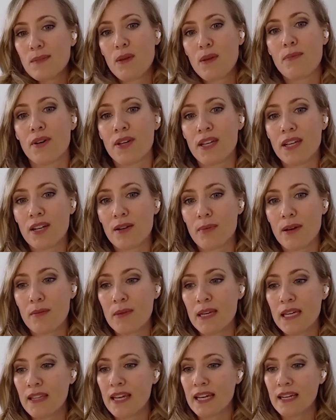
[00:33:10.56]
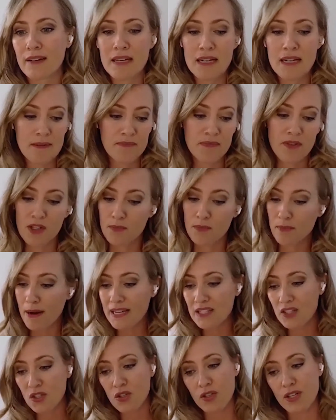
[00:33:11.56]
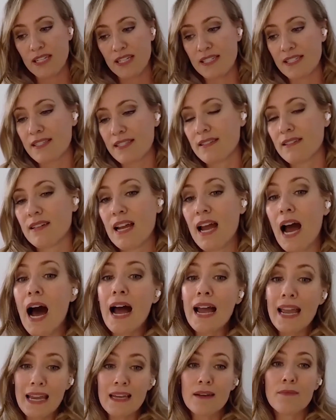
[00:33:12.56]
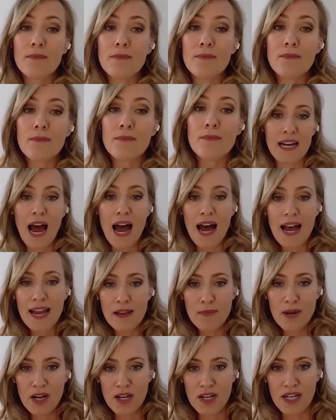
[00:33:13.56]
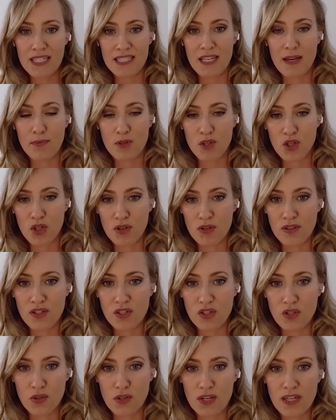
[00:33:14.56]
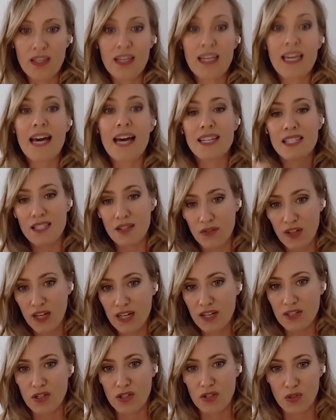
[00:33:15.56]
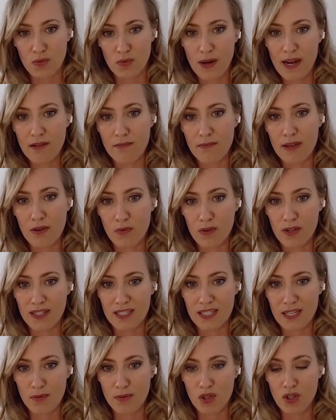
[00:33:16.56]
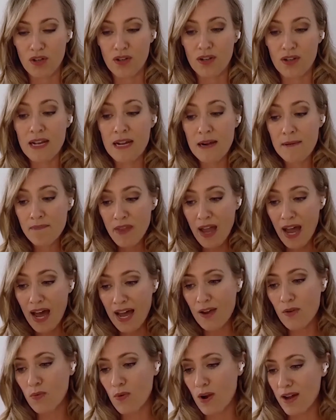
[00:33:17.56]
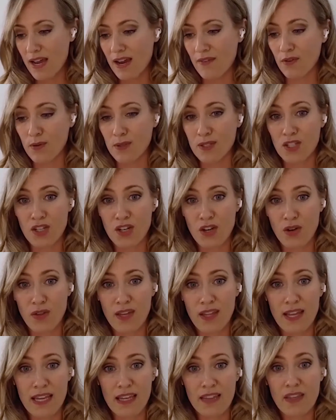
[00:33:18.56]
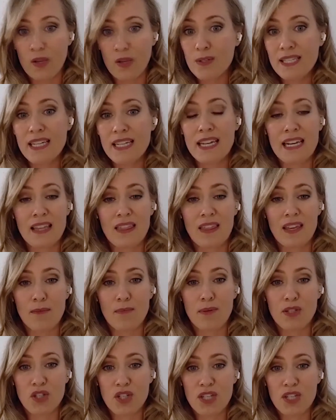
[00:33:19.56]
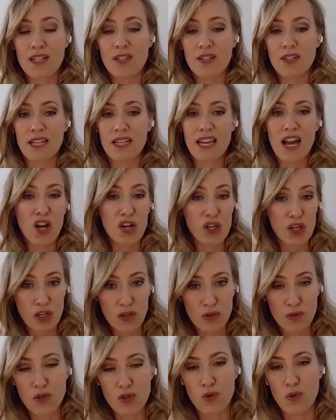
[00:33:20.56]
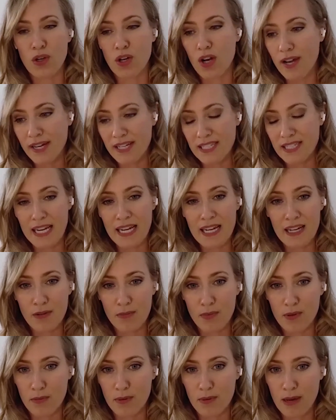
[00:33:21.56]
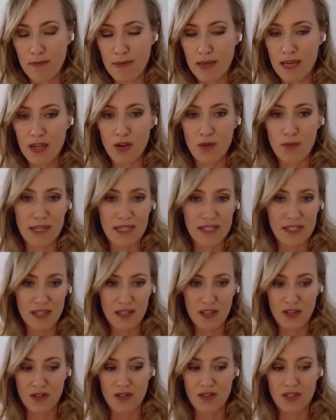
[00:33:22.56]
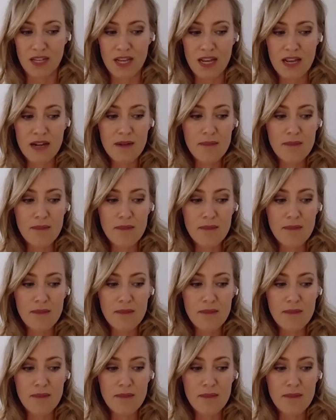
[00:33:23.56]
as people hear about me, like, like my story is, uh, in my opinion, I am unexceptional in this story. The cast of characters around me were exceptional. I want everyone to know that like there wasn't anything particularly unusual or unattainable about me or my skills.